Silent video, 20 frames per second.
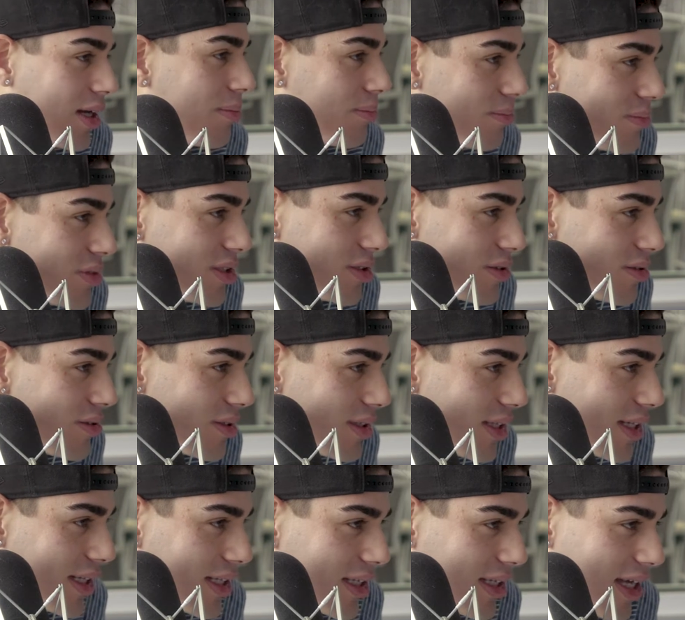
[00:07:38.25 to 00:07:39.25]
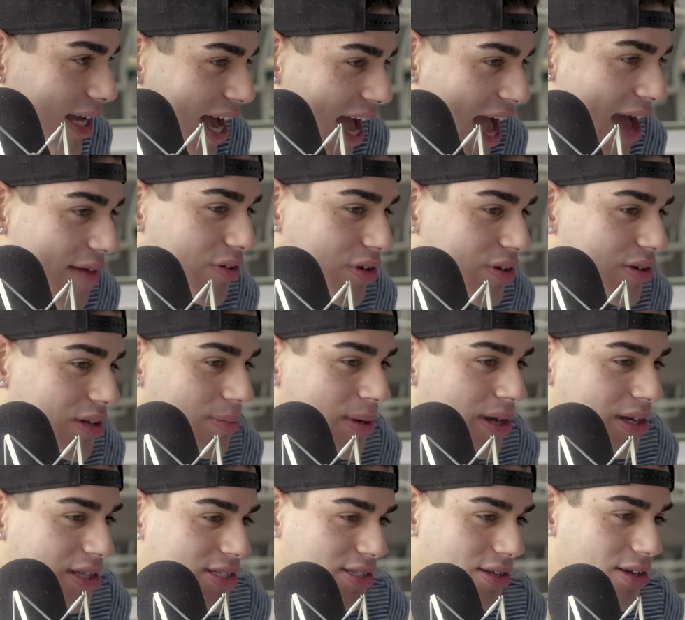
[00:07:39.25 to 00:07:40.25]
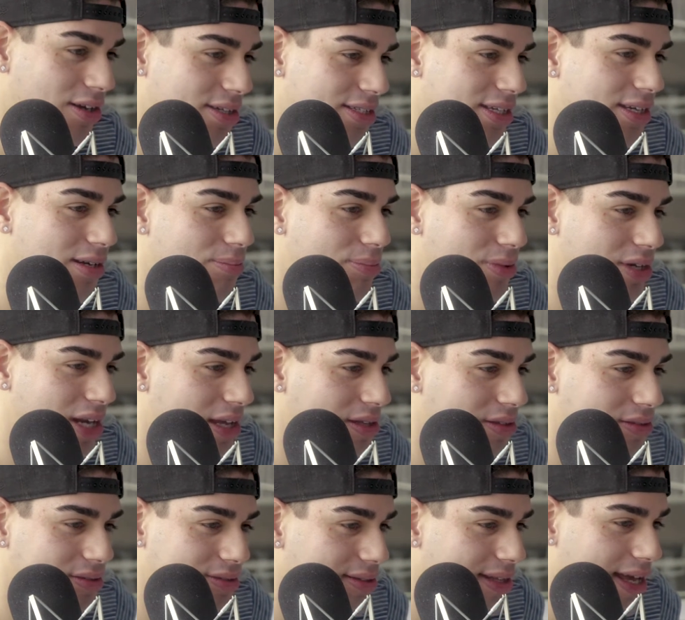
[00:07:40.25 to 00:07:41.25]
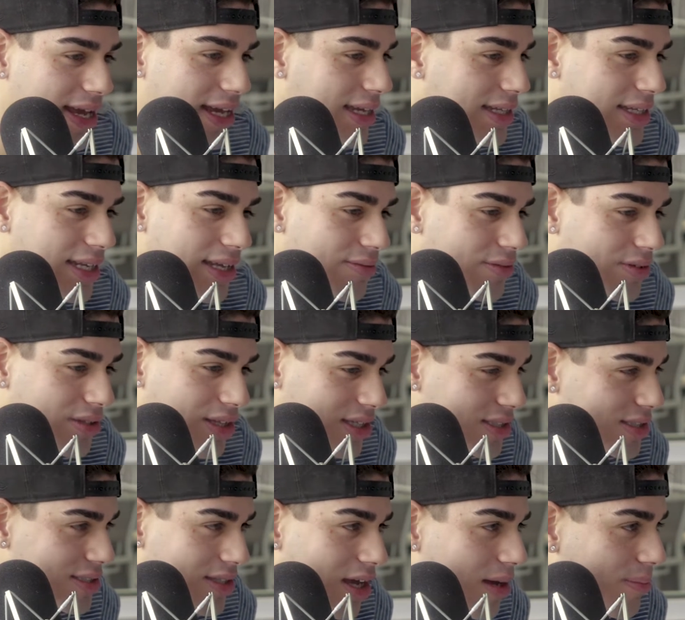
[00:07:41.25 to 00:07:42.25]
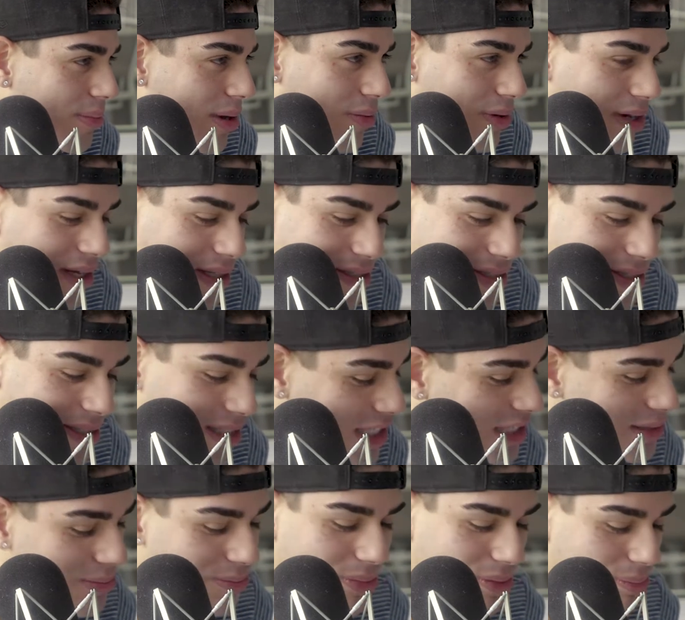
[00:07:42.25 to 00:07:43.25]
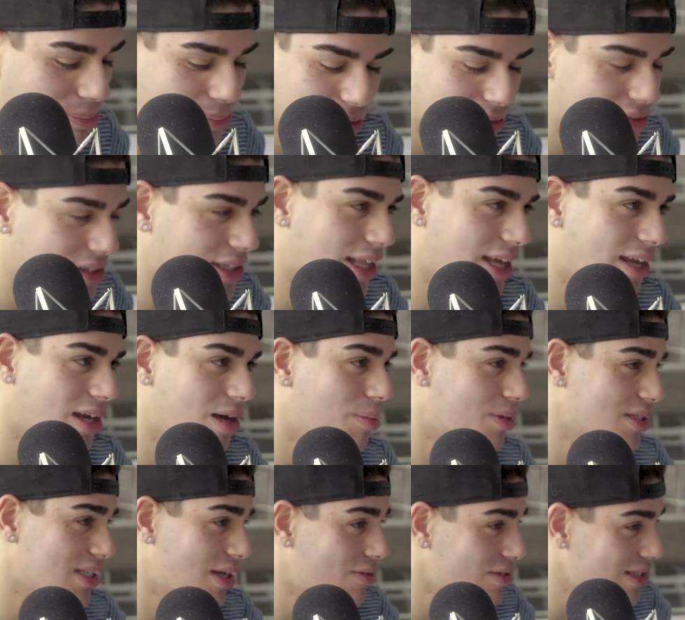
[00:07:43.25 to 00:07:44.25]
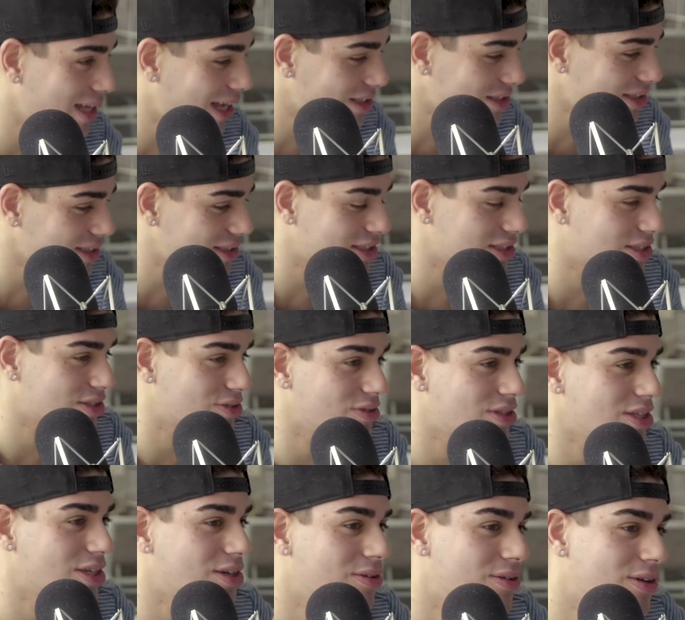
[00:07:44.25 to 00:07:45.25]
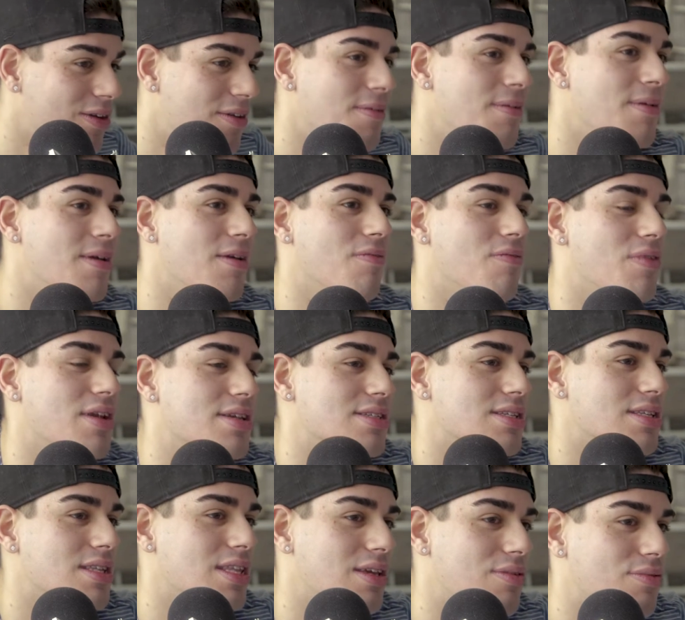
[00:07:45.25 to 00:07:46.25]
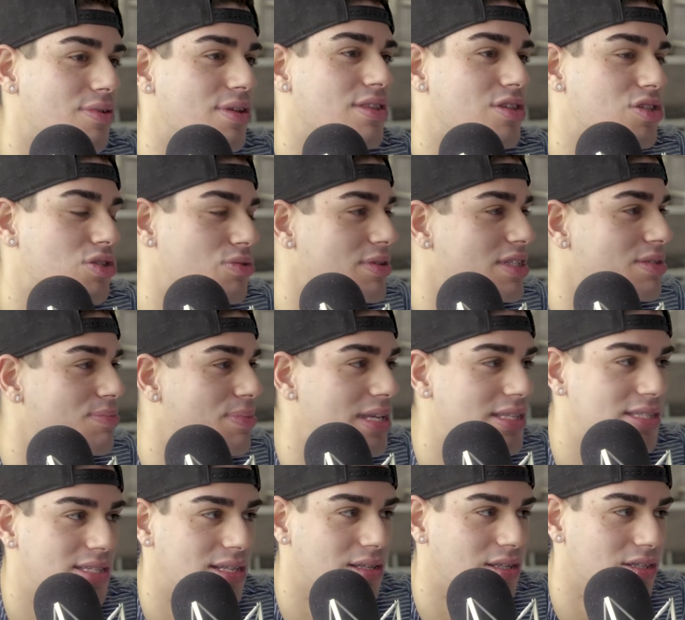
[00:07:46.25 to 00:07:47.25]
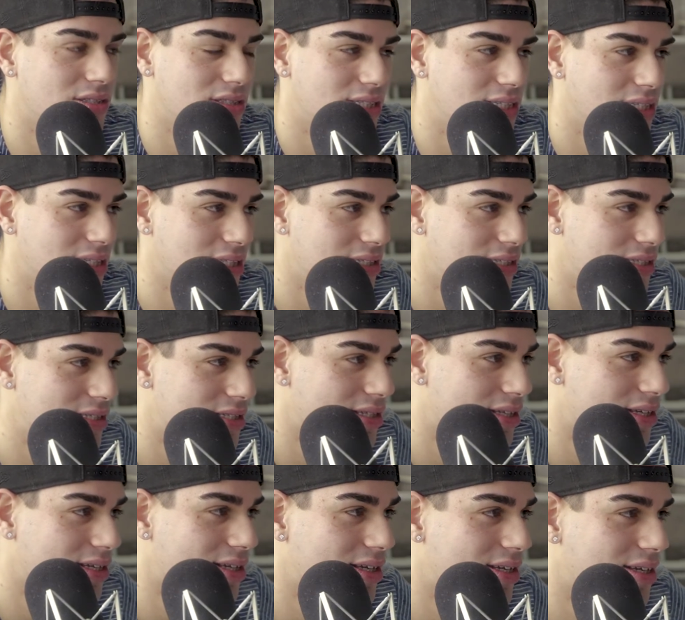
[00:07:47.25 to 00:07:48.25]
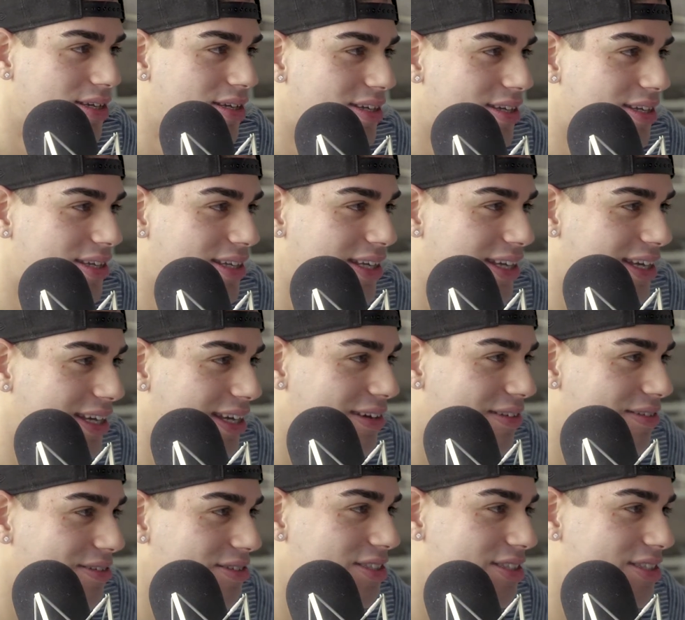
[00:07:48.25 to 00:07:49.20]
up too. Like, I have a good amount of songs out, but I can never like stop. I want to just keep building that up because I was actually in the studio recently with Swizz Beatz and Alicia Keys. Yeah,